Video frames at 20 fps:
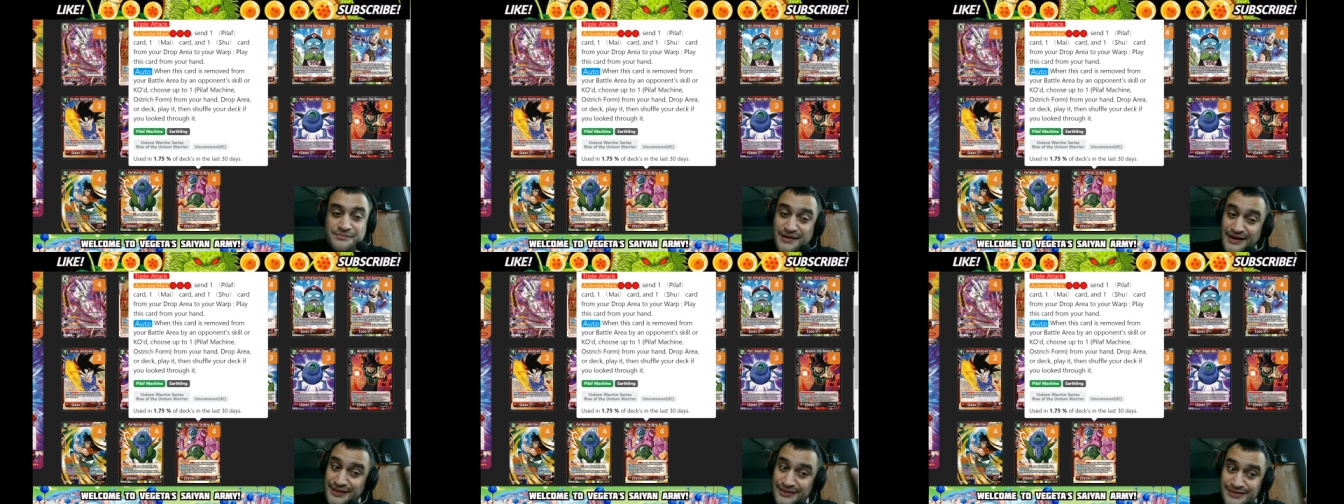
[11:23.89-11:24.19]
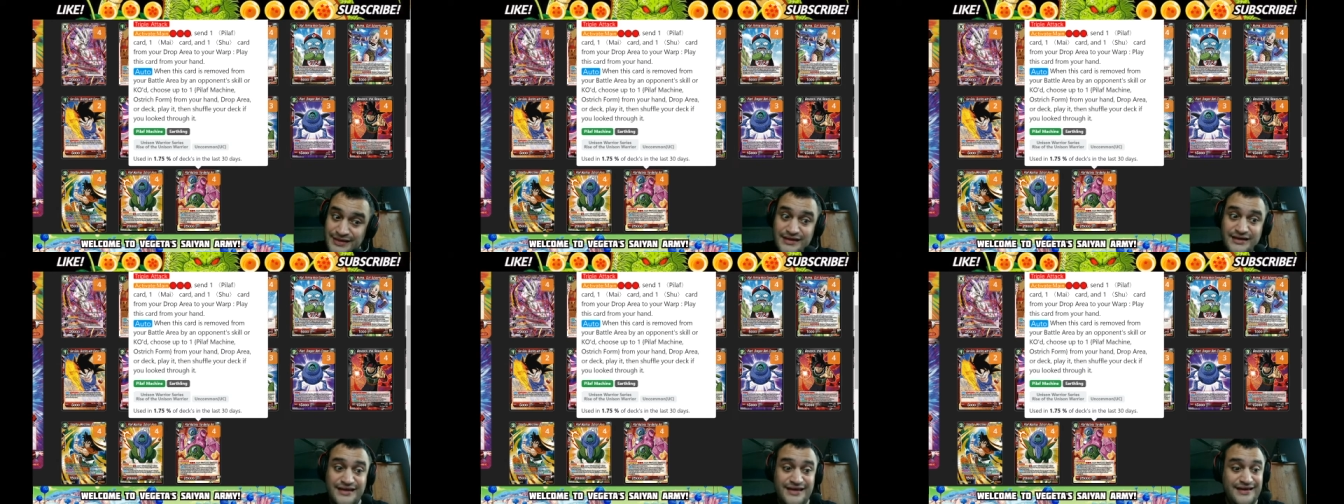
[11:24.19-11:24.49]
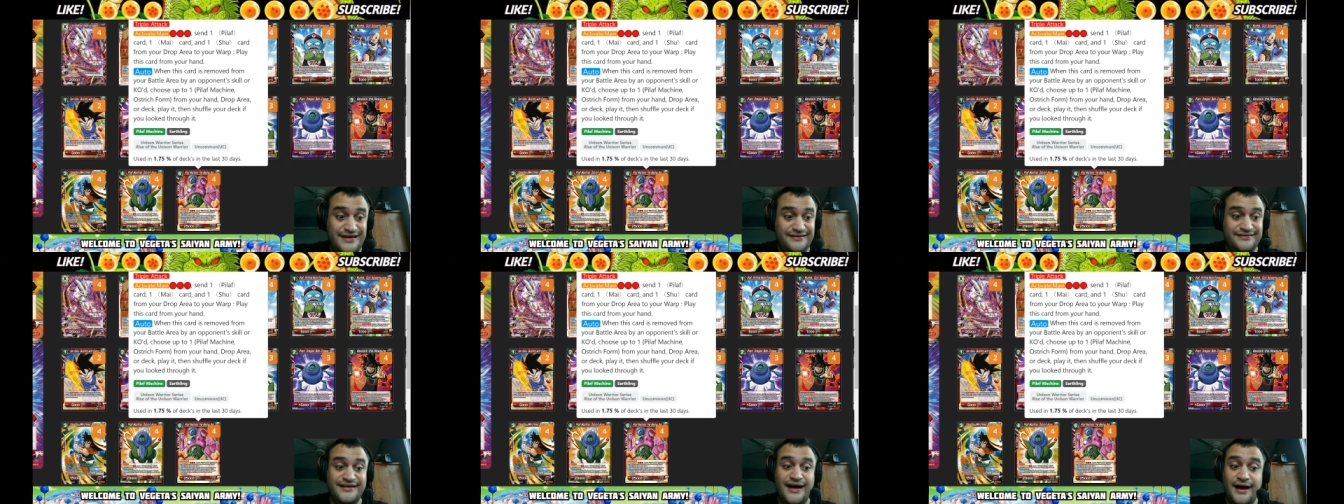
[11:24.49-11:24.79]
but I think
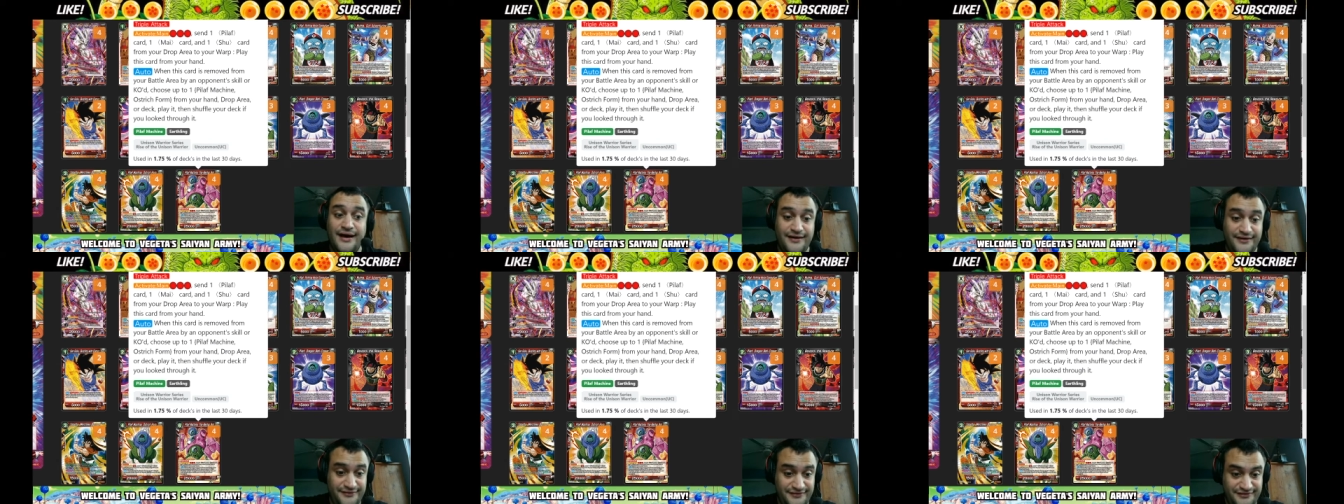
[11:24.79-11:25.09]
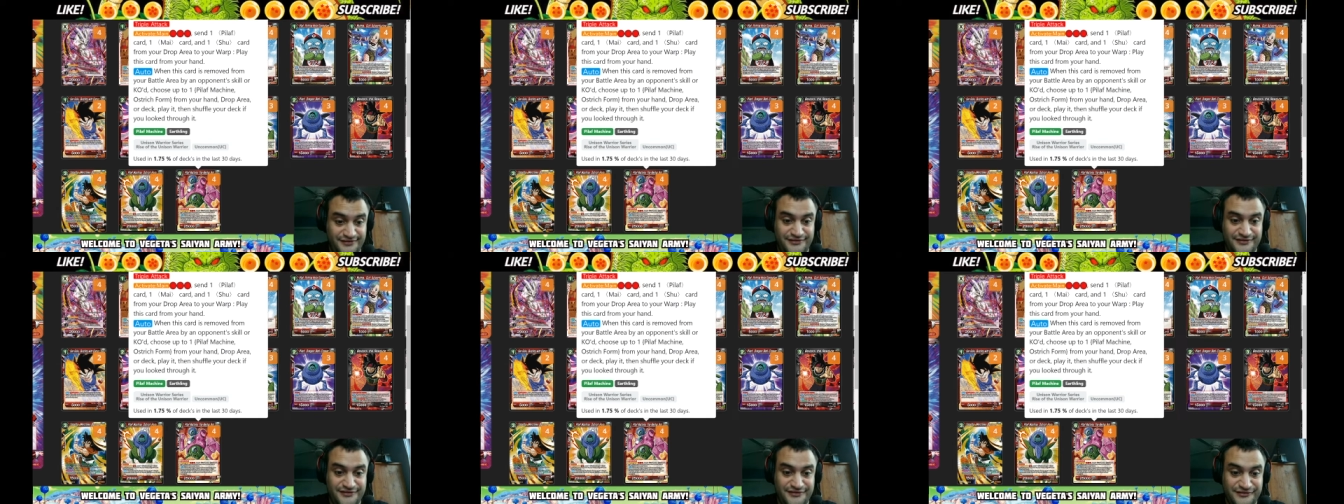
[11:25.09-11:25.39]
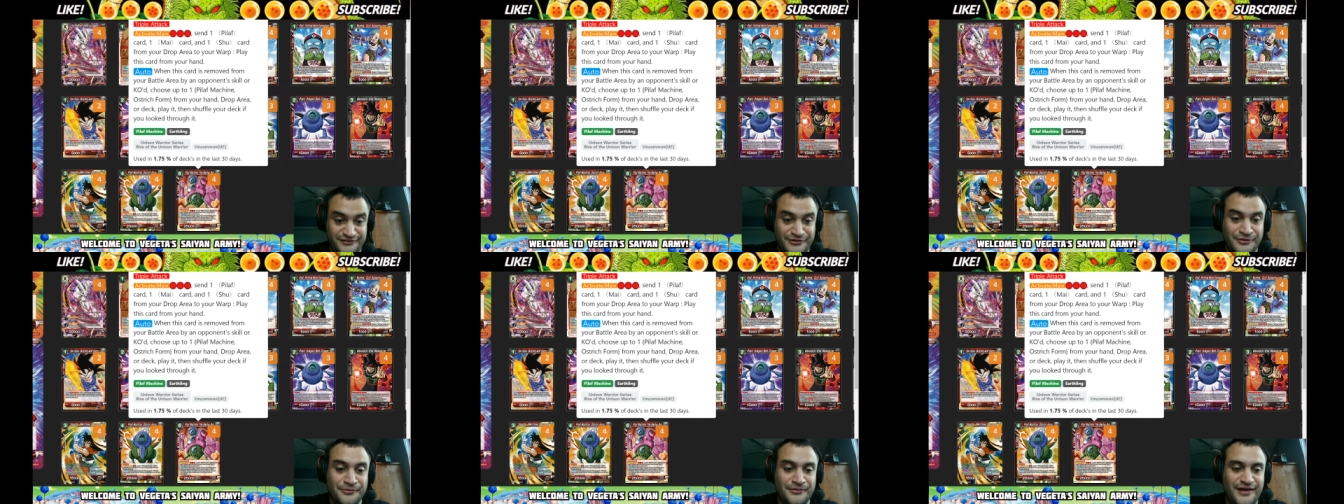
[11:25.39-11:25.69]
he dies
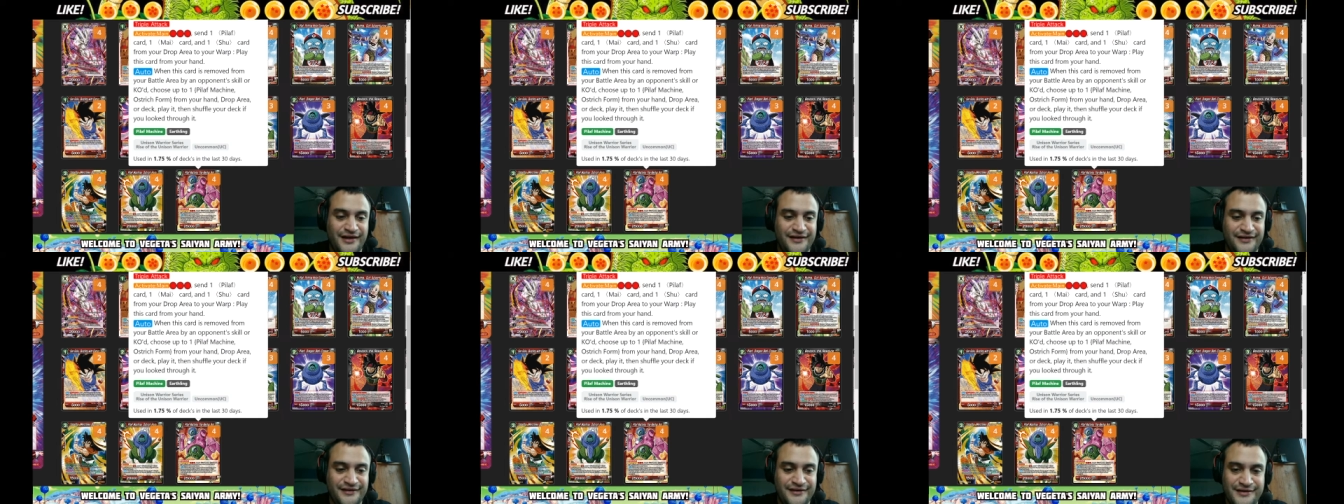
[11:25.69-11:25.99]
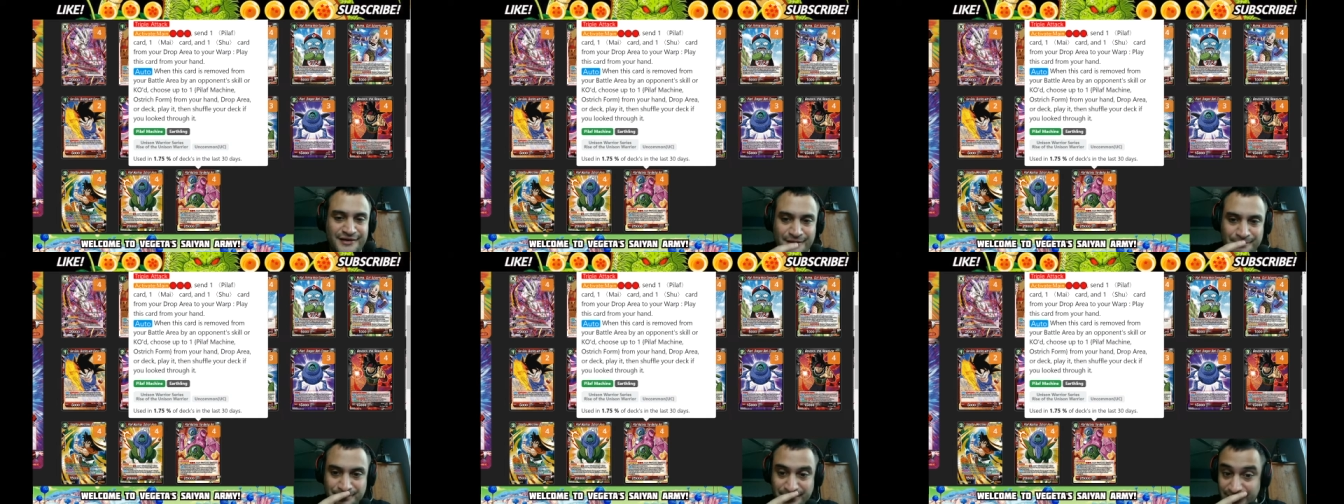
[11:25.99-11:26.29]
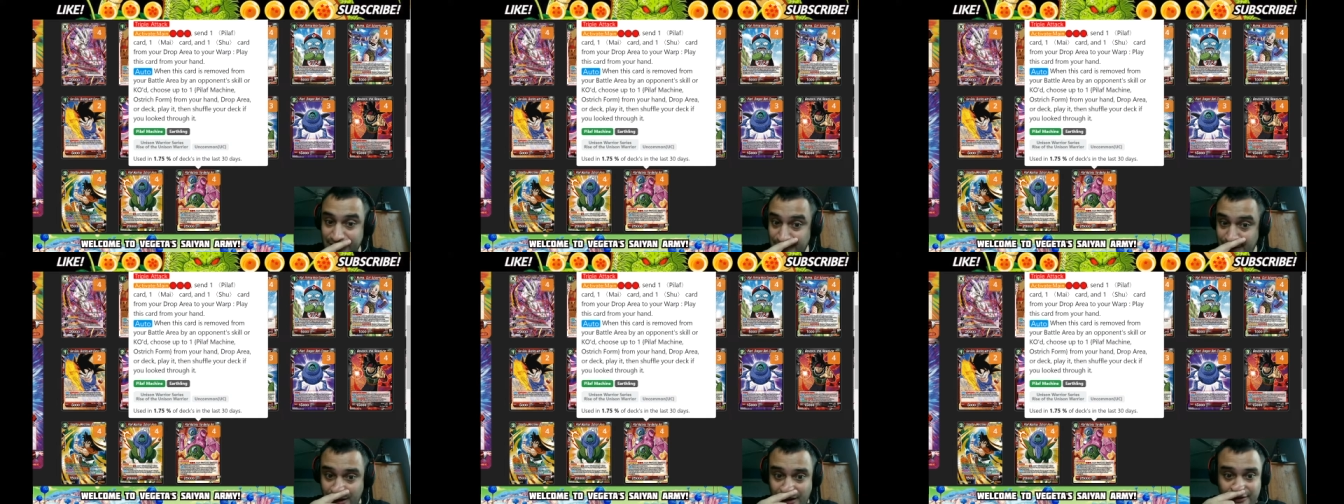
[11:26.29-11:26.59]
to like
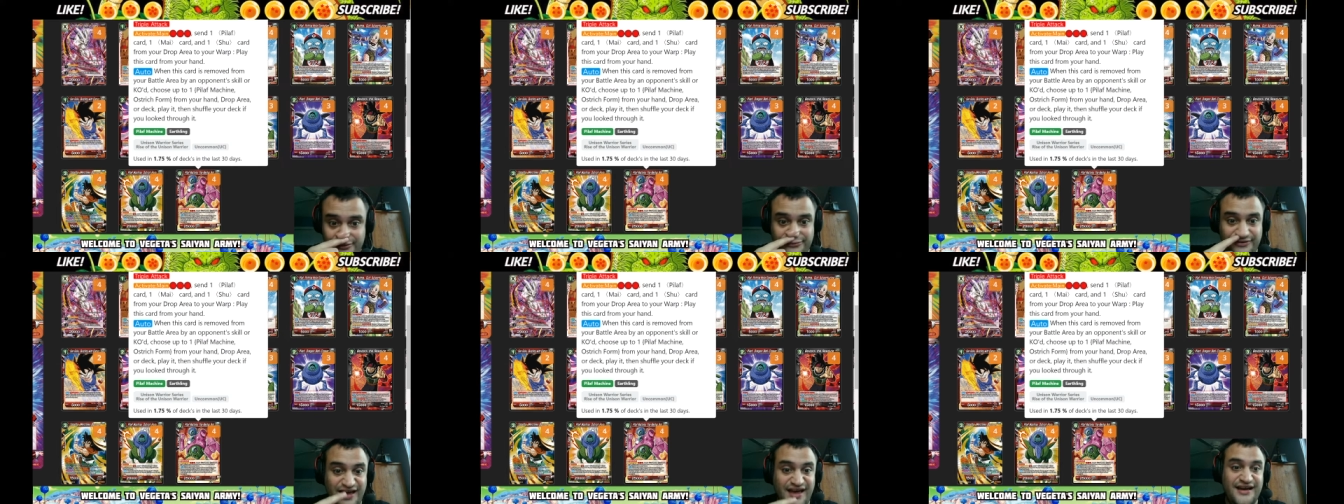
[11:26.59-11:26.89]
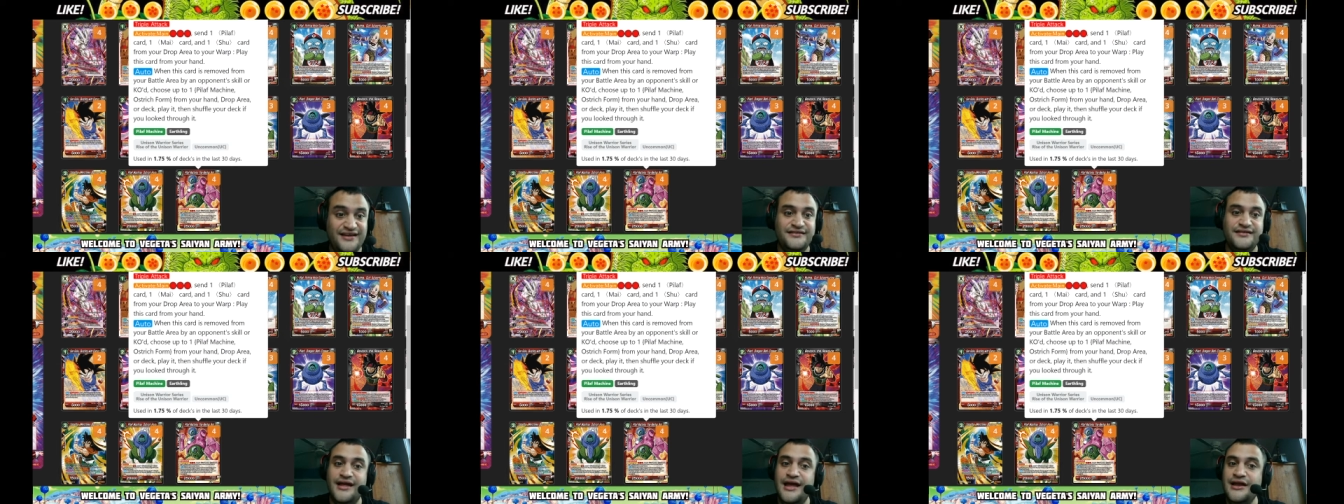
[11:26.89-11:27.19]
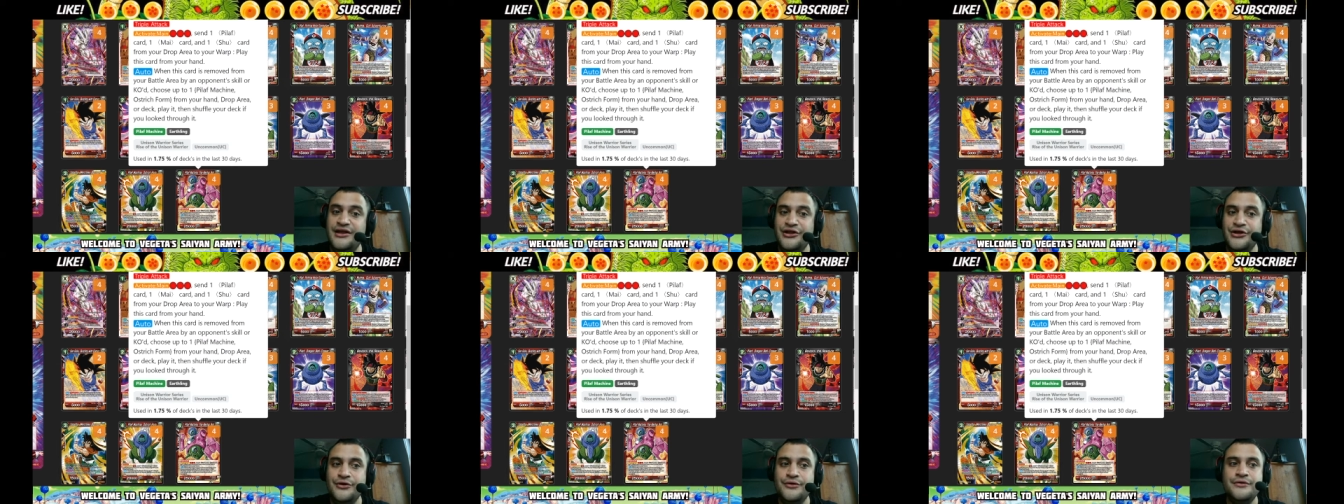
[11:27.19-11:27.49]
Pilaf and
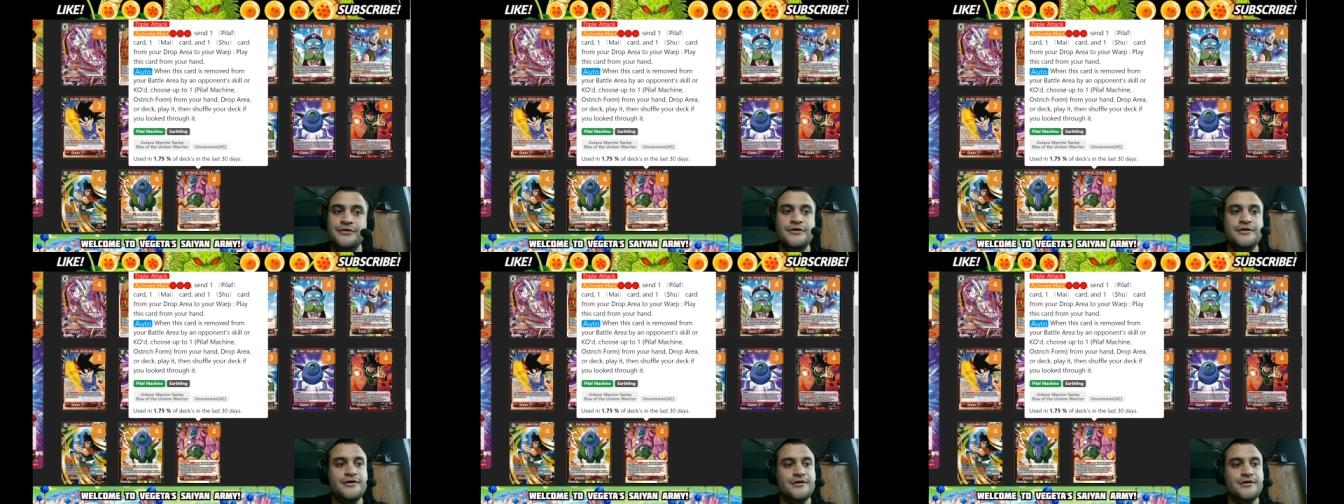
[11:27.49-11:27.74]
Ginyu.